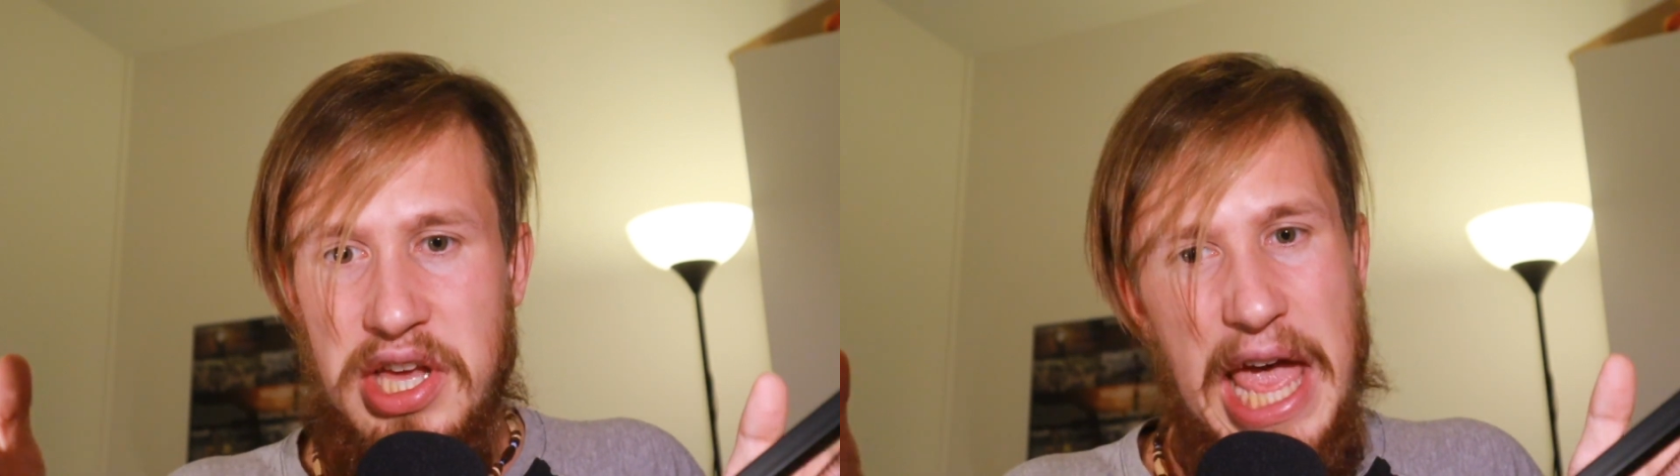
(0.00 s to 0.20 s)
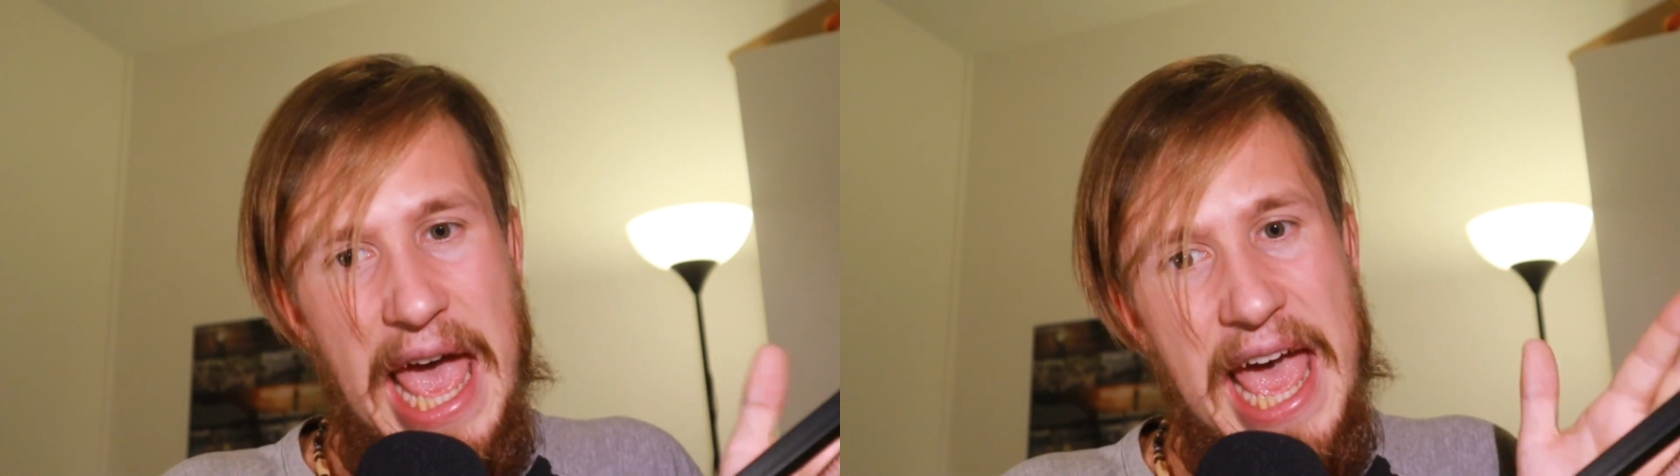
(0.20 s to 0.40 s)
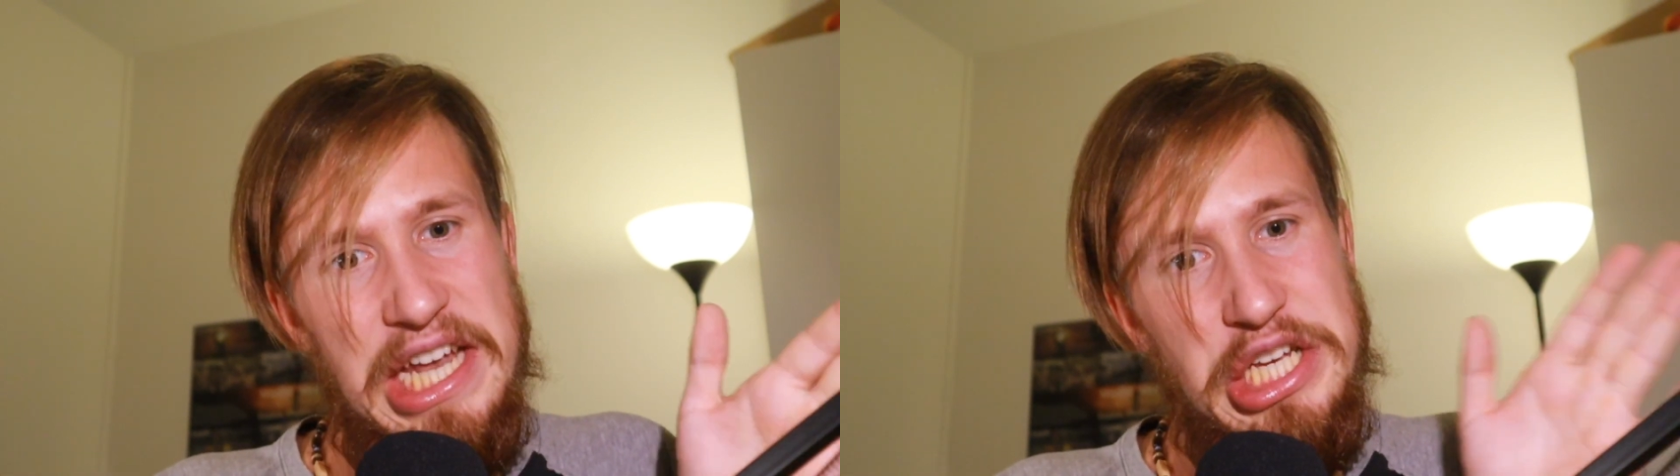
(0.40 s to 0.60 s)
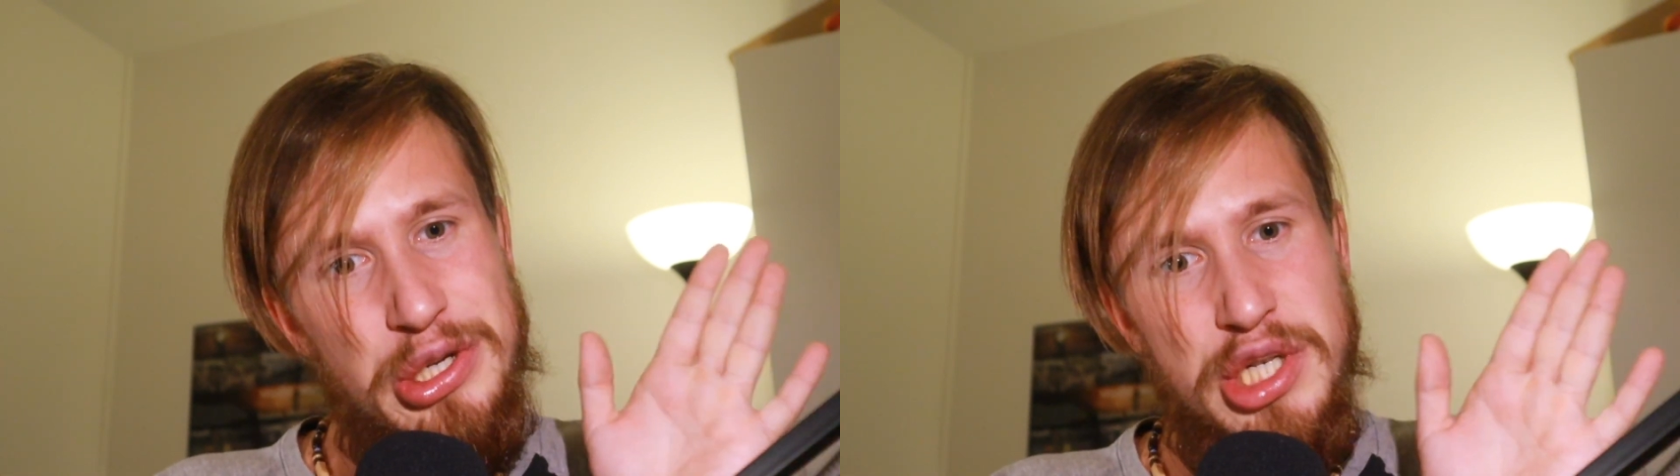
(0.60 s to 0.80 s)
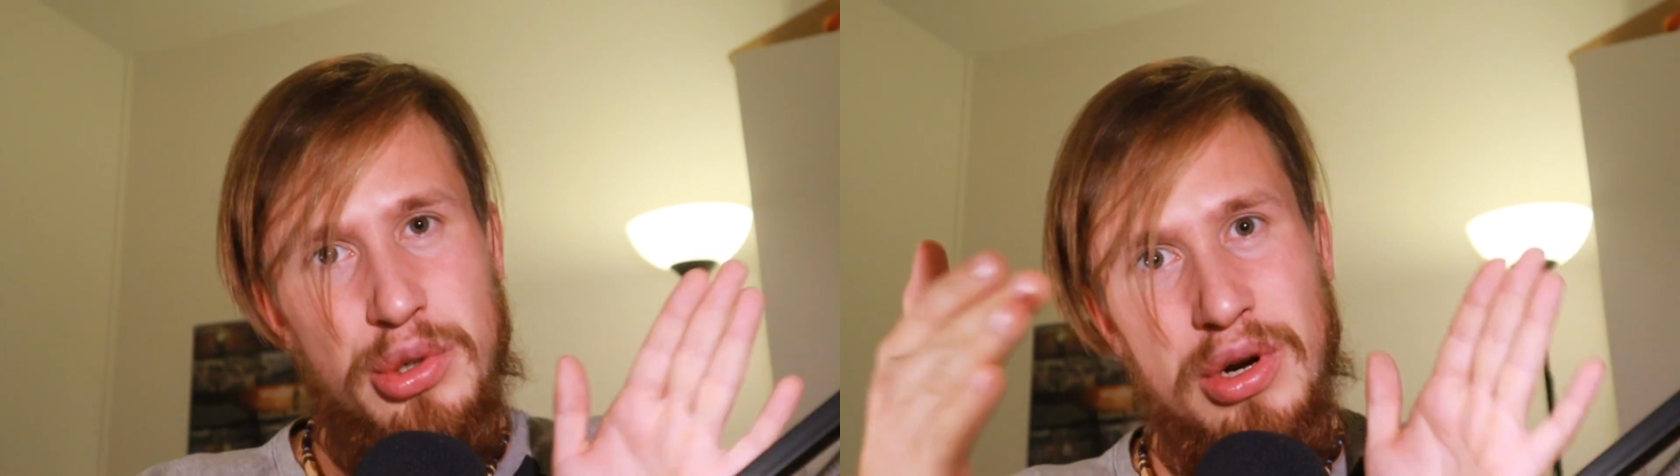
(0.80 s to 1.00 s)
had to
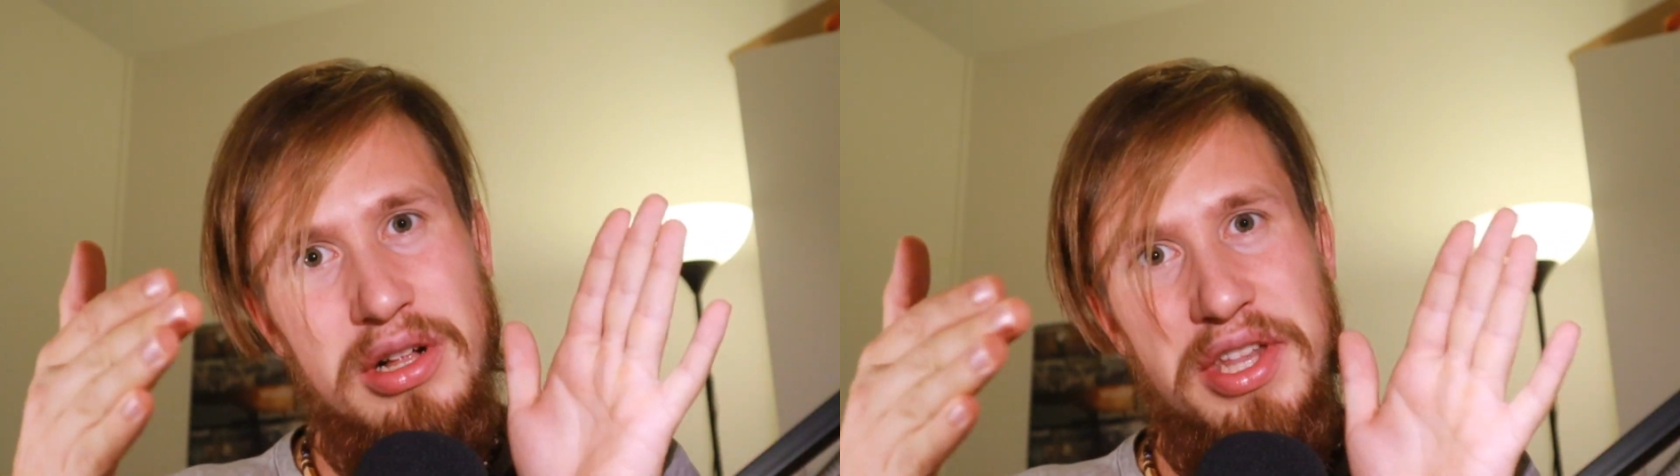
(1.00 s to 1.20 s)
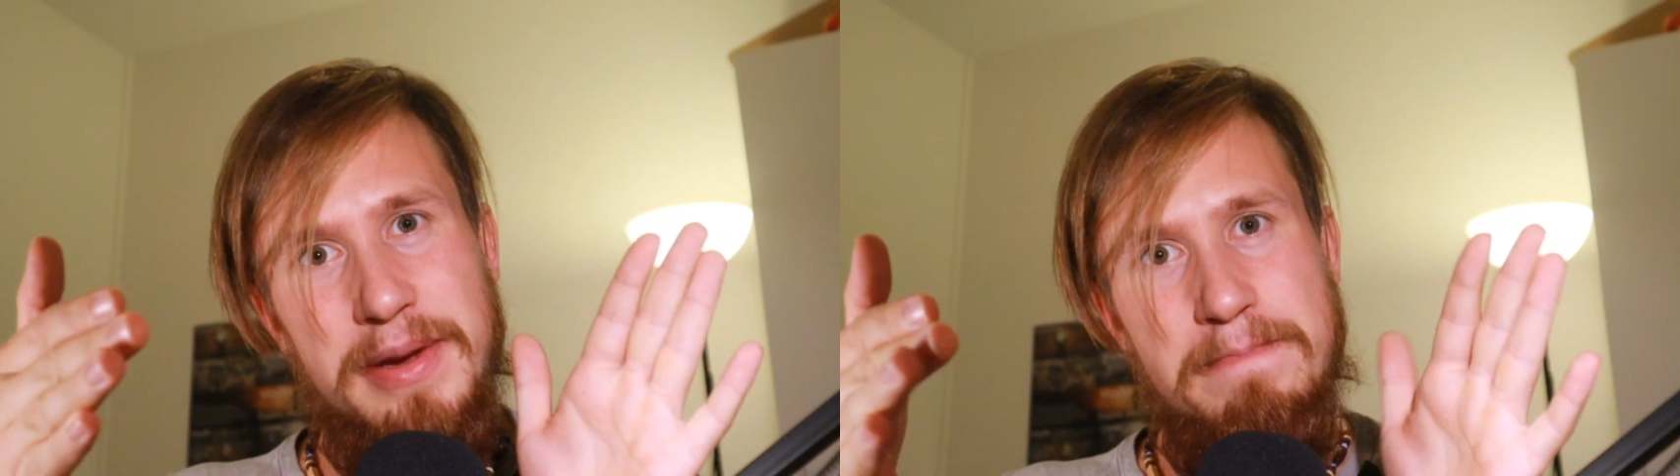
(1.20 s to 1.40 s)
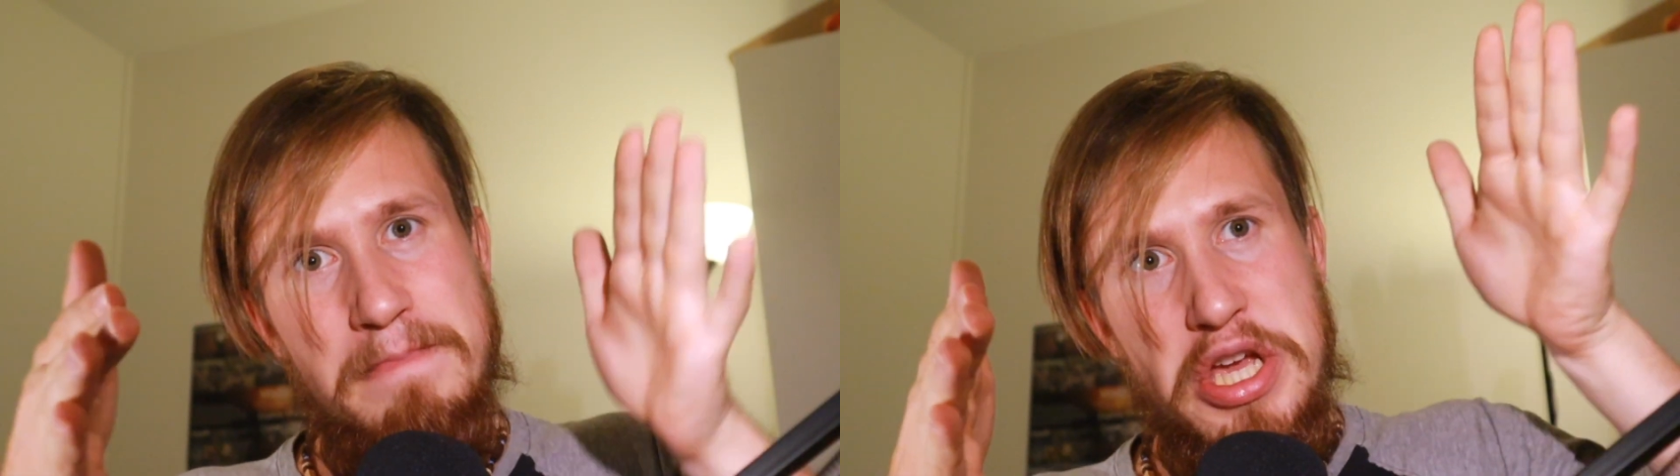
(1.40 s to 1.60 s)
drill them